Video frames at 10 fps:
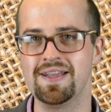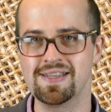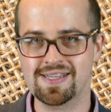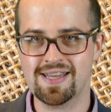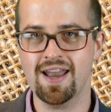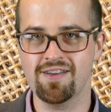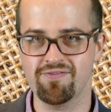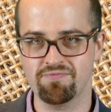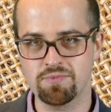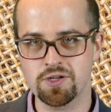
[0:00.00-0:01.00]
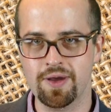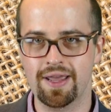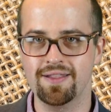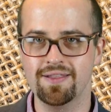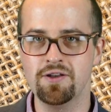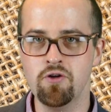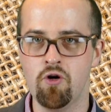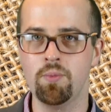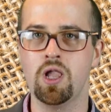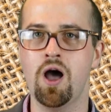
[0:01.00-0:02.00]
Instead of doing it in the
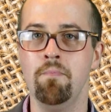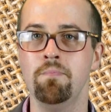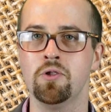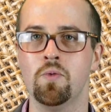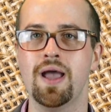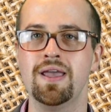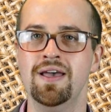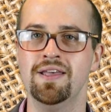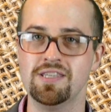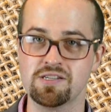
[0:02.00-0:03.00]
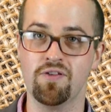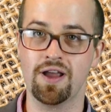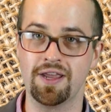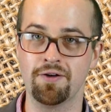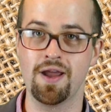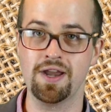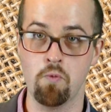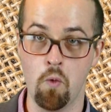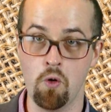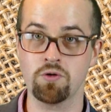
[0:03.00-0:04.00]
normal humble way, this Viking raider
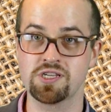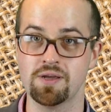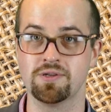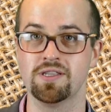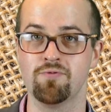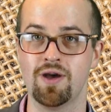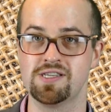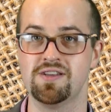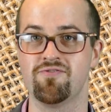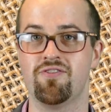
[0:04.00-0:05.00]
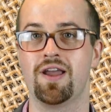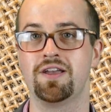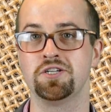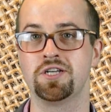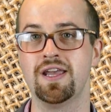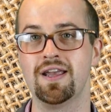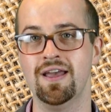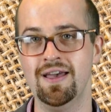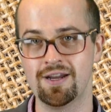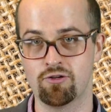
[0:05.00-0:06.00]
walks up to the Western Frankish king,
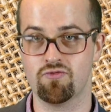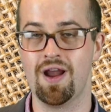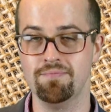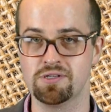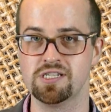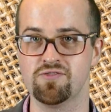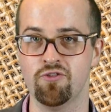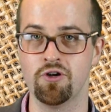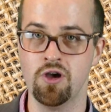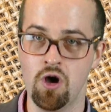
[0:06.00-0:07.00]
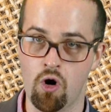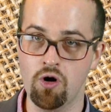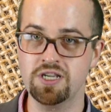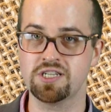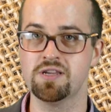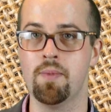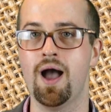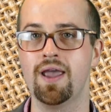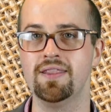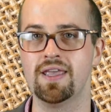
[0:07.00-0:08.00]
grabs his foot, hoists him
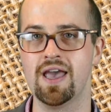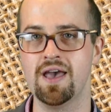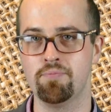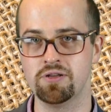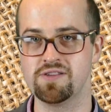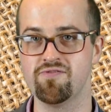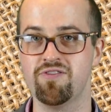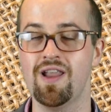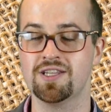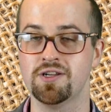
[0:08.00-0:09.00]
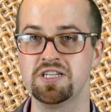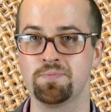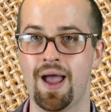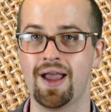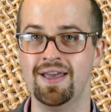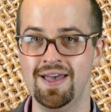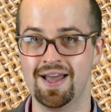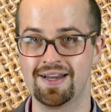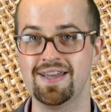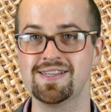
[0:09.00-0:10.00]
high in the air, puts him flat on his back
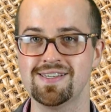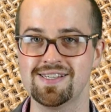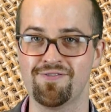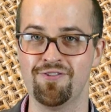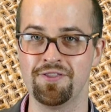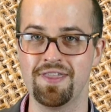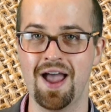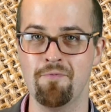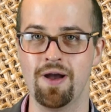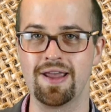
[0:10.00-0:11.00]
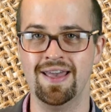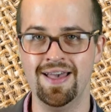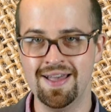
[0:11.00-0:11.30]
and kisses his foot that way.